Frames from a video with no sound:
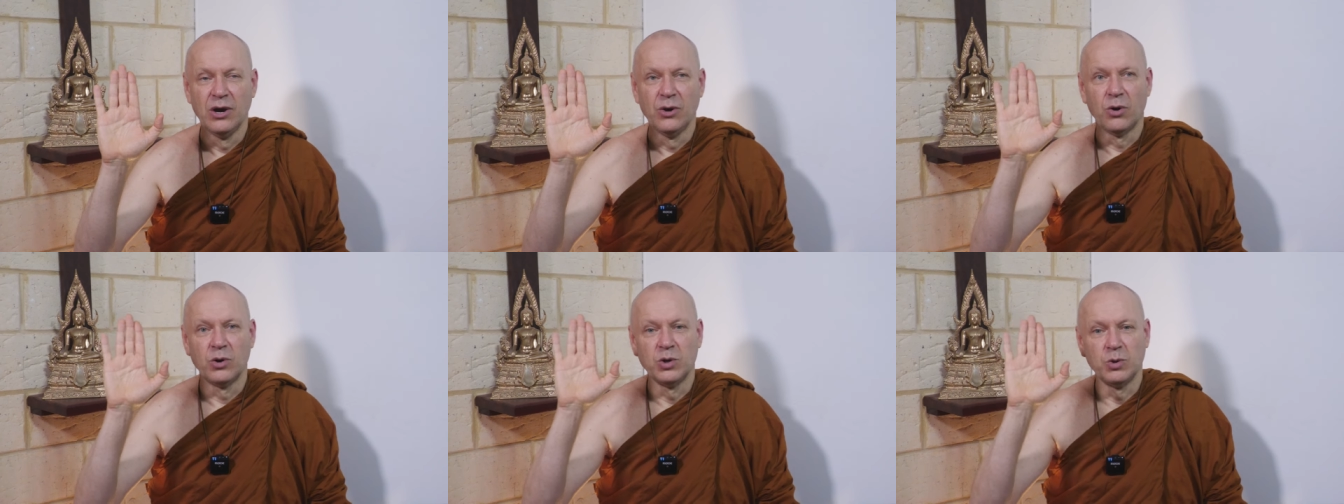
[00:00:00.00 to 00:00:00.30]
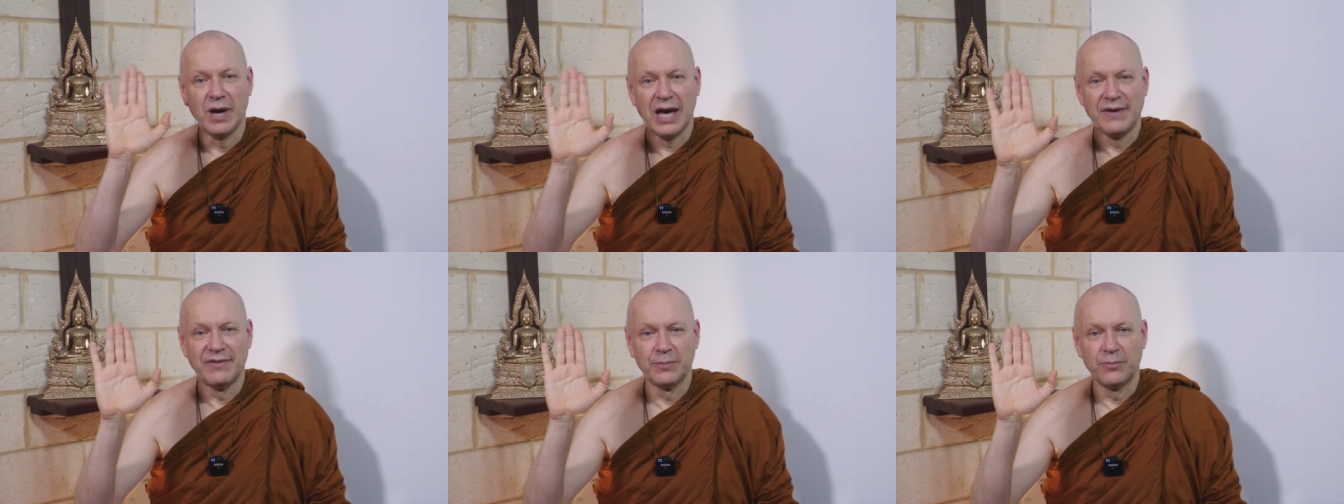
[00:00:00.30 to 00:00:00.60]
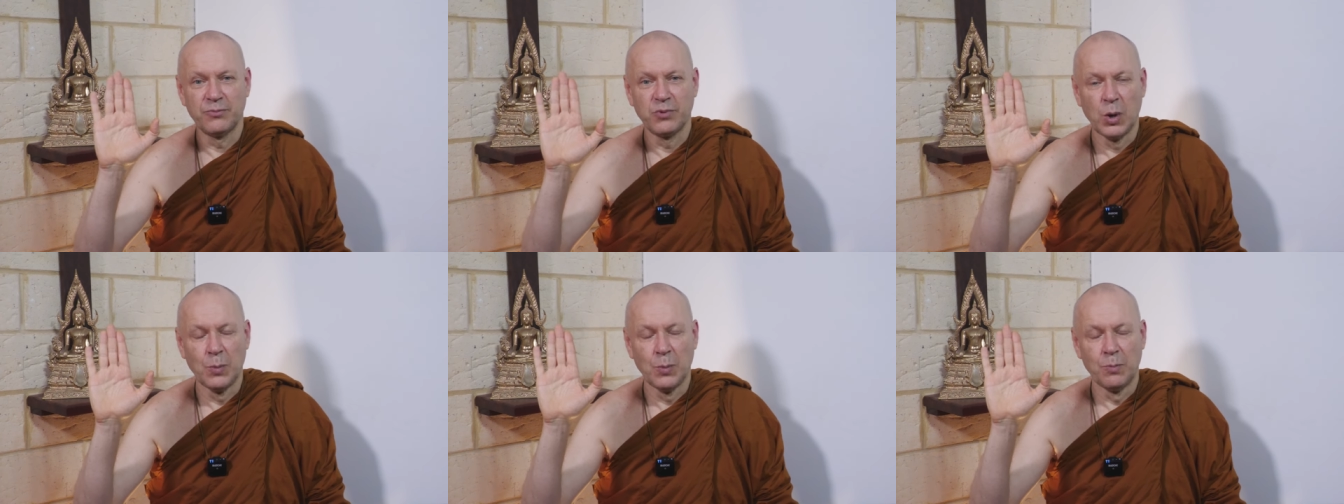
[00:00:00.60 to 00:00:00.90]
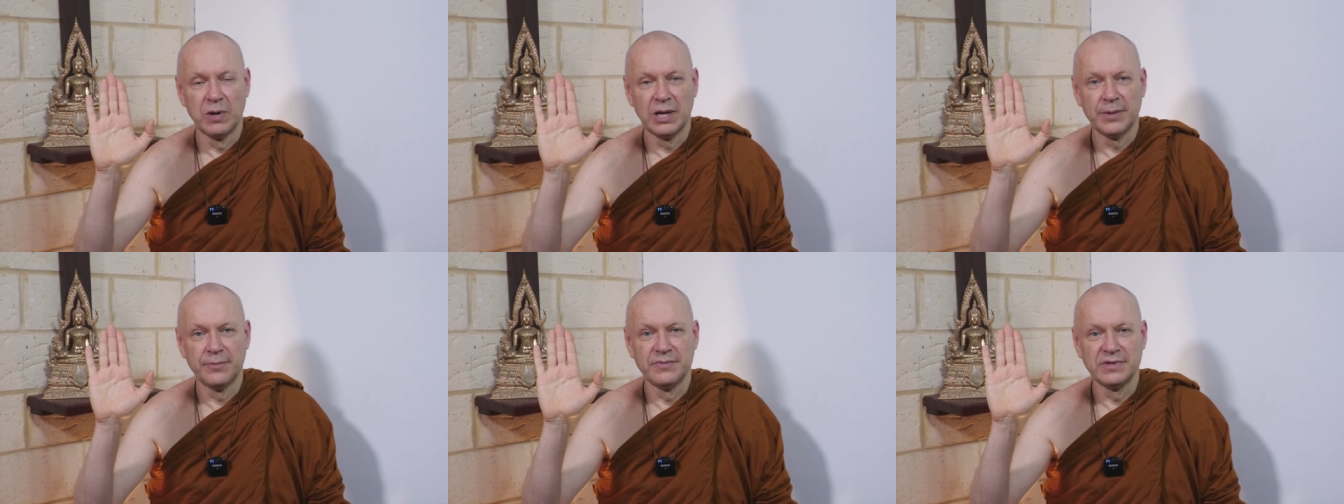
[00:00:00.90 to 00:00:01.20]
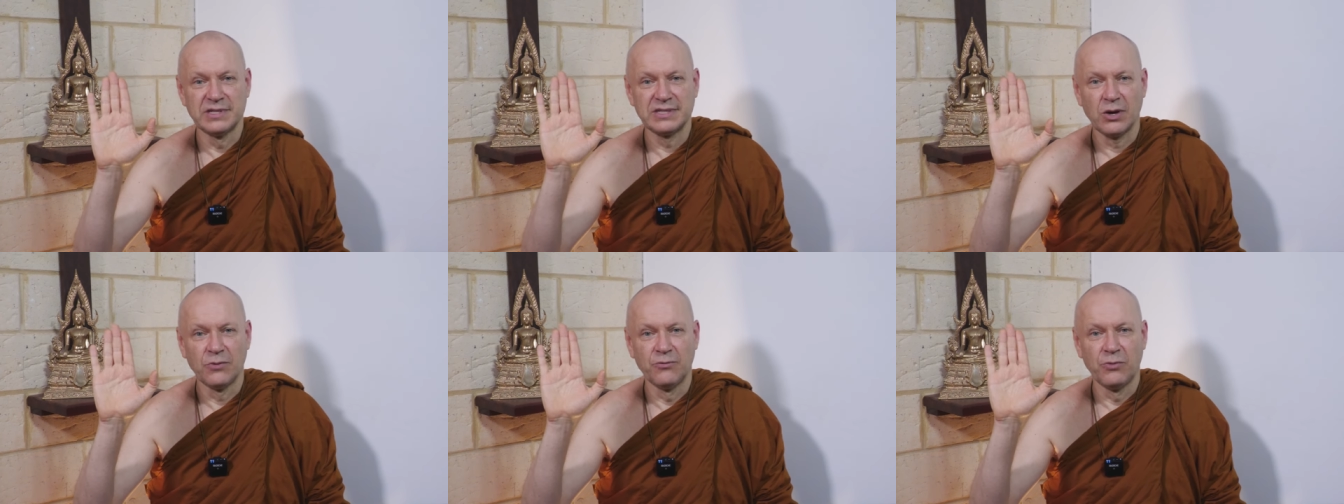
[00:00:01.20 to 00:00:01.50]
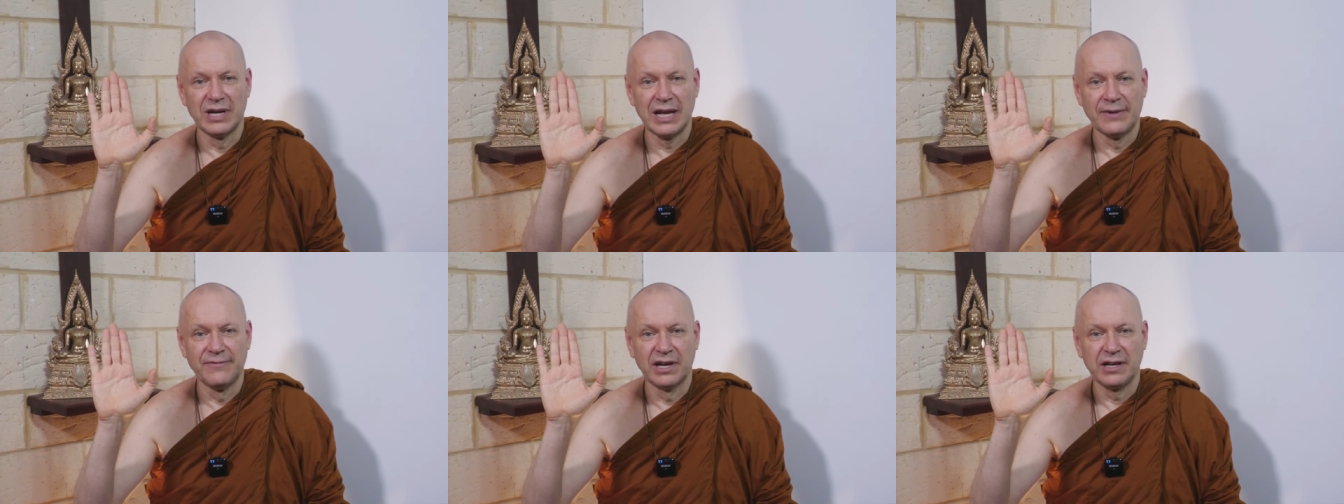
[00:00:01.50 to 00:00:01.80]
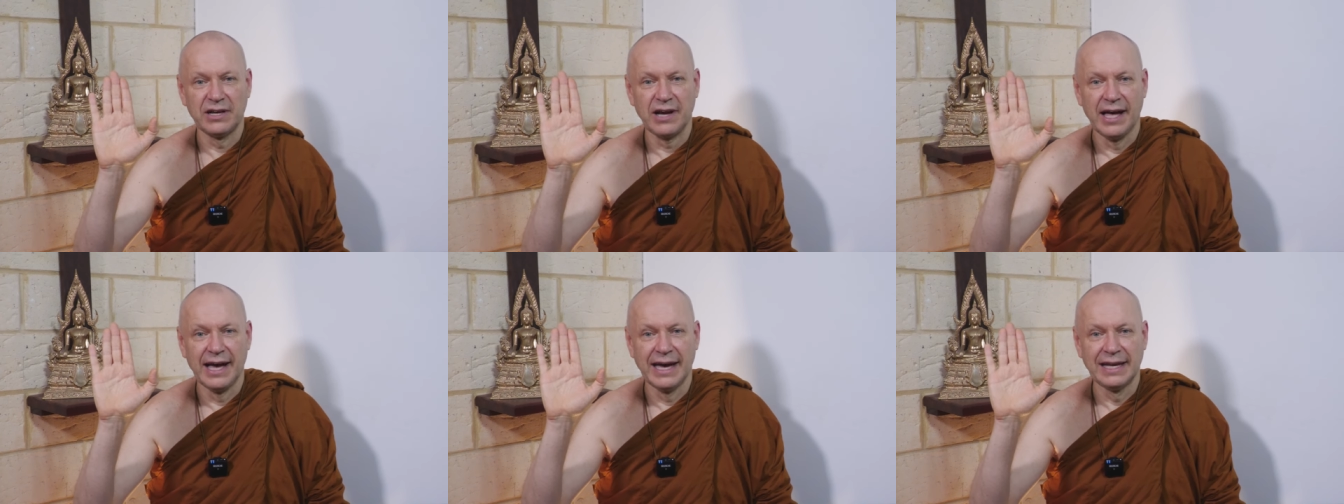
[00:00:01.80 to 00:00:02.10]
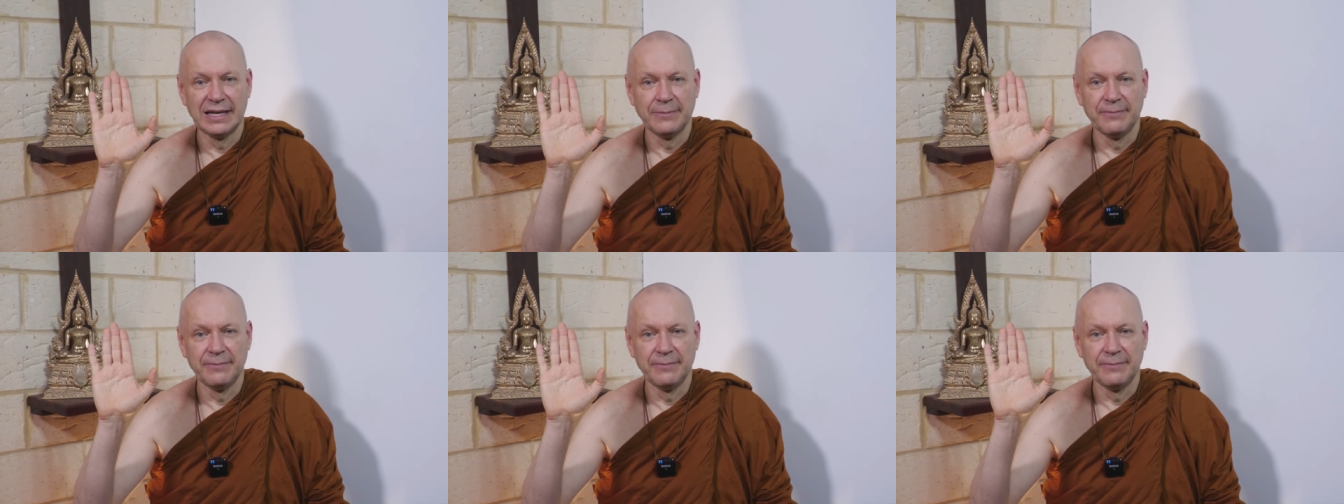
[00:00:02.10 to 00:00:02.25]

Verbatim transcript: or you're having problems of whatever kind